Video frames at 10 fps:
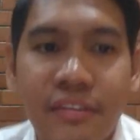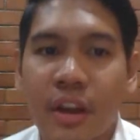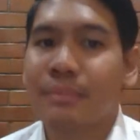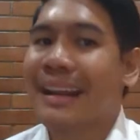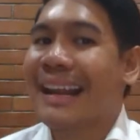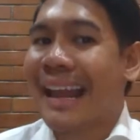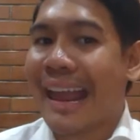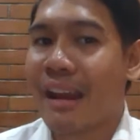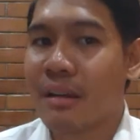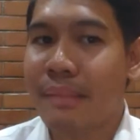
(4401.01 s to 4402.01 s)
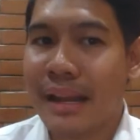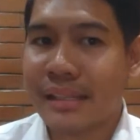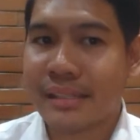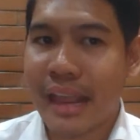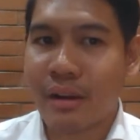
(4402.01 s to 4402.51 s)
From Claire
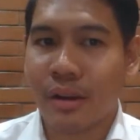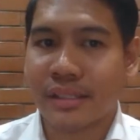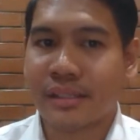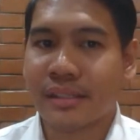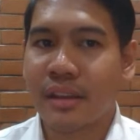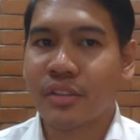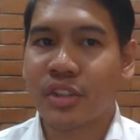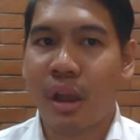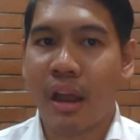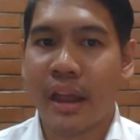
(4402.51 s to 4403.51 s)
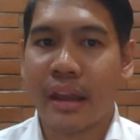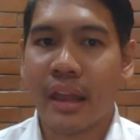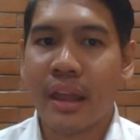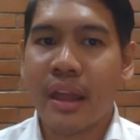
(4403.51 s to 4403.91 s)
Balesteros John,